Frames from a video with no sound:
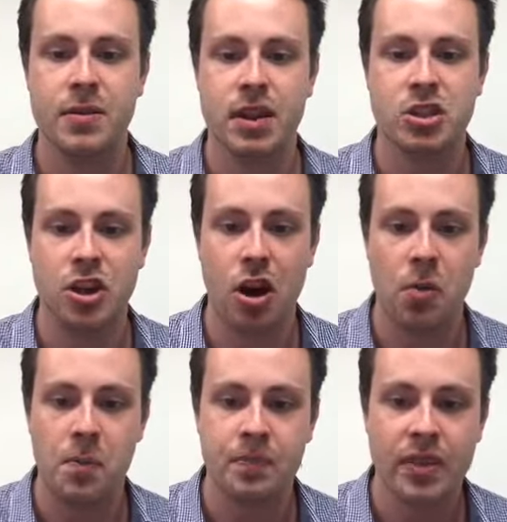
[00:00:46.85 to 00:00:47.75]

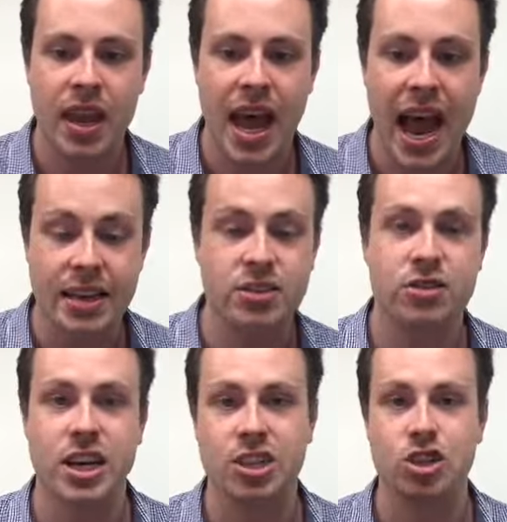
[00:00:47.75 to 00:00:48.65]
So, as I
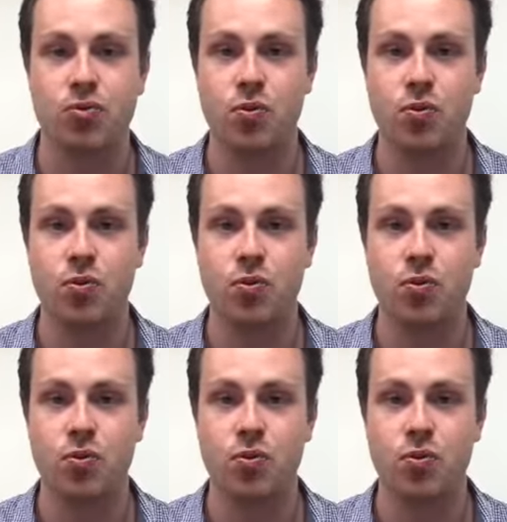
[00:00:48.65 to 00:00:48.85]
was actually